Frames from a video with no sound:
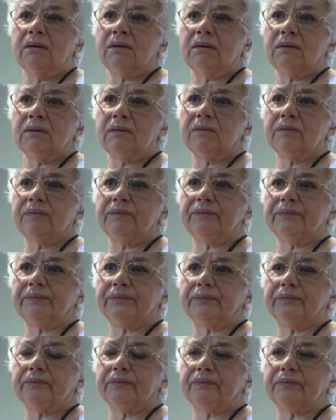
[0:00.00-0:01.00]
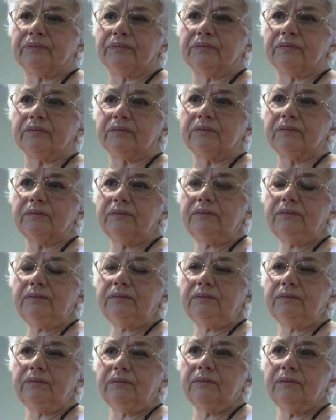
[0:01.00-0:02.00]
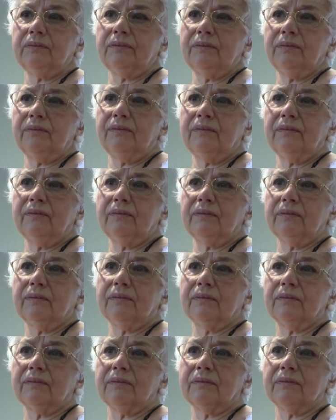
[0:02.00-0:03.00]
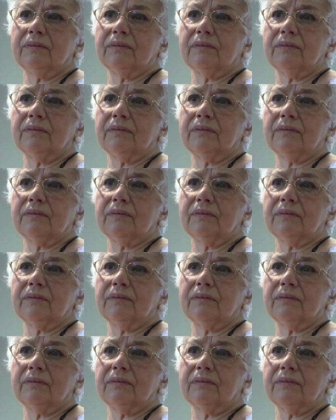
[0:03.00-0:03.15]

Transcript: [no speech]